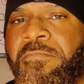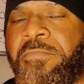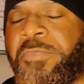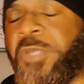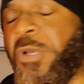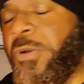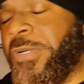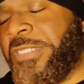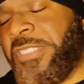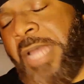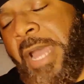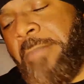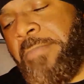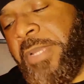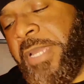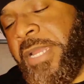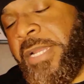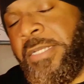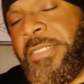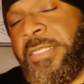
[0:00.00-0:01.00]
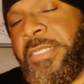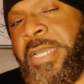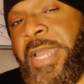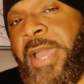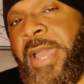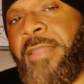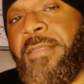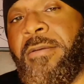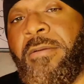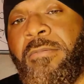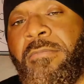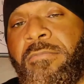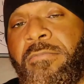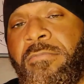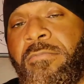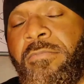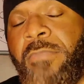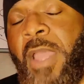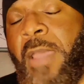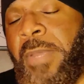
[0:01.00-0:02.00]
So it's time to get it together.
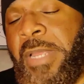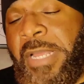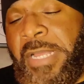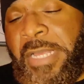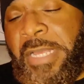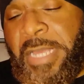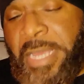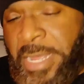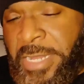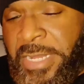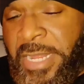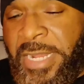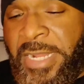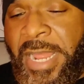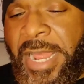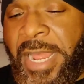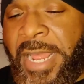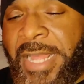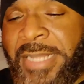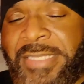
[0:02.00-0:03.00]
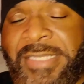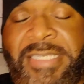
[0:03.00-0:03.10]
It's